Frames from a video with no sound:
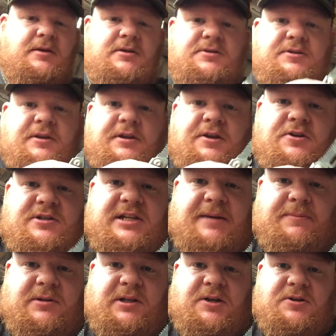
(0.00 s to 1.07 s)
So you can use it
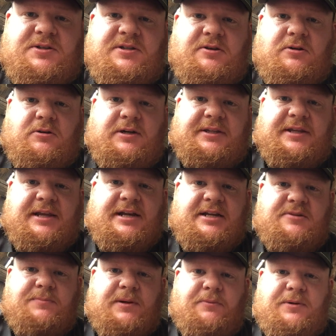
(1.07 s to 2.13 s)
up close or at the
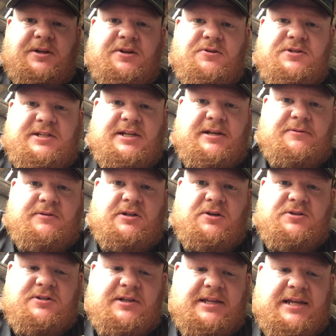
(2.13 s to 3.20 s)
edge, but when you use it up
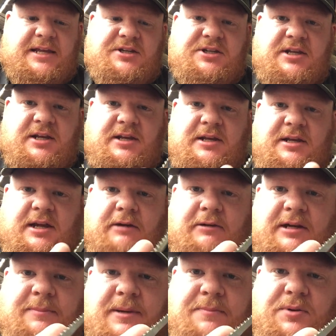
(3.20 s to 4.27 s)
closer to the edge, I
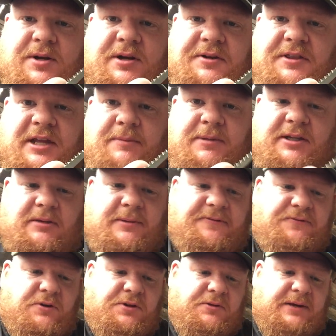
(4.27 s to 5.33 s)
recommend putting your thumb a little bit
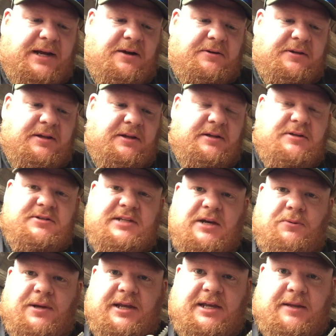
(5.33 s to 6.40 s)
further out, so that
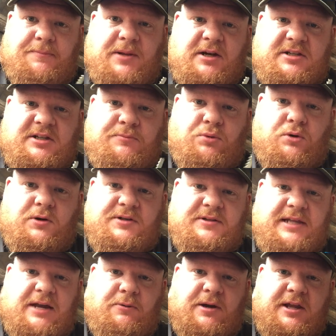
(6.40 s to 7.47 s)
way you get a better support, so
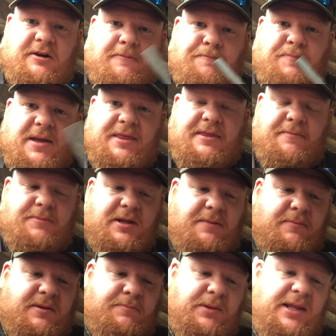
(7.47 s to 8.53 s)
that way you don't bend the
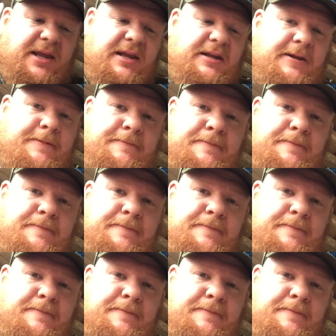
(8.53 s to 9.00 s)
blade.